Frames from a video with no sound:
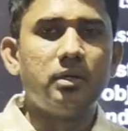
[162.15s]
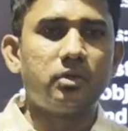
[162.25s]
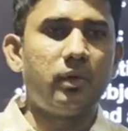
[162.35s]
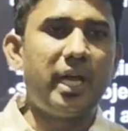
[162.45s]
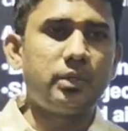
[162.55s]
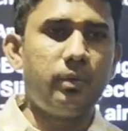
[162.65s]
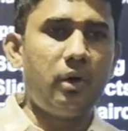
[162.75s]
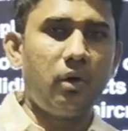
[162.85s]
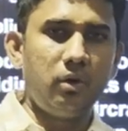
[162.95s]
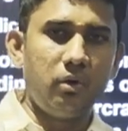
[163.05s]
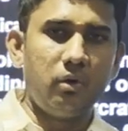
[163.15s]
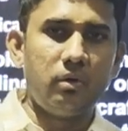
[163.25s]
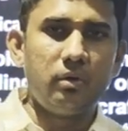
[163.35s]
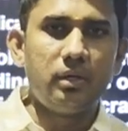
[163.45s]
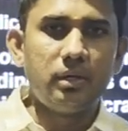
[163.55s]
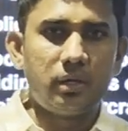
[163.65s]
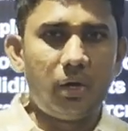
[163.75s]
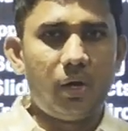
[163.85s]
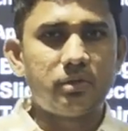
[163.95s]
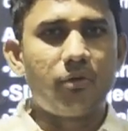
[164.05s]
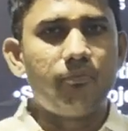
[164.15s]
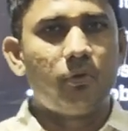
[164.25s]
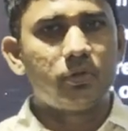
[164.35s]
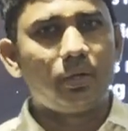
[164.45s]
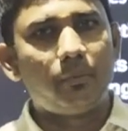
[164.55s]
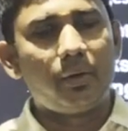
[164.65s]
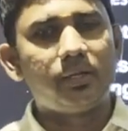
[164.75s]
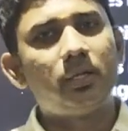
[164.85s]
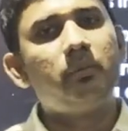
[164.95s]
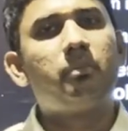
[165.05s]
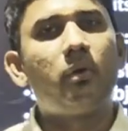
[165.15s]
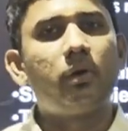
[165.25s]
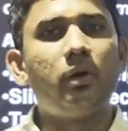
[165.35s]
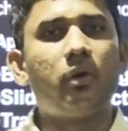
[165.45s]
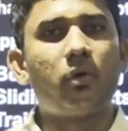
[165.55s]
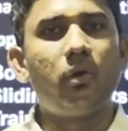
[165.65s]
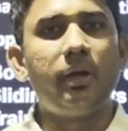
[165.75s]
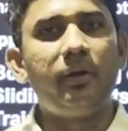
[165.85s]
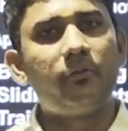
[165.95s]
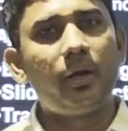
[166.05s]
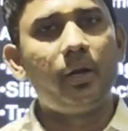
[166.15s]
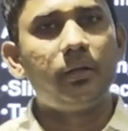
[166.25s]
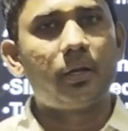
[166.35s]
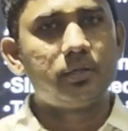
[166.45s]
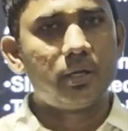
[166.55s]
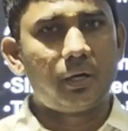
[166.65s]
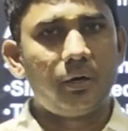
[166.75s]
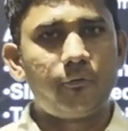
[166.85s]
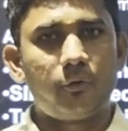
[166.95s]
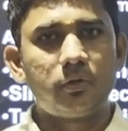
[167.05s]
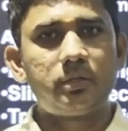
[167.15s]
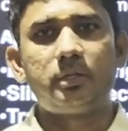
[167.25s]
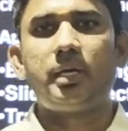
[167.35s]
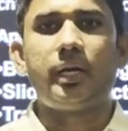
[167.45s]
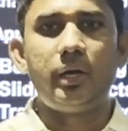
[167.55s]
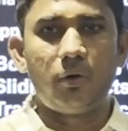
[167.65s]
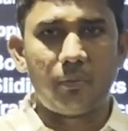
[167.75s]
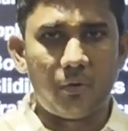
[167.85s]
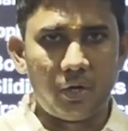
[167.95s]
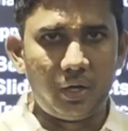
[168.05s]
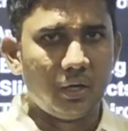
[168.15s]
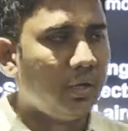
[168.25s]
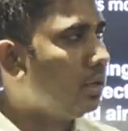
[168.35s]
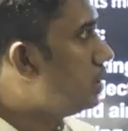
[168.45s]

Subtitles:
So as we all know, the laws of motion plays an important role in defining the resultant force that's acting on a body.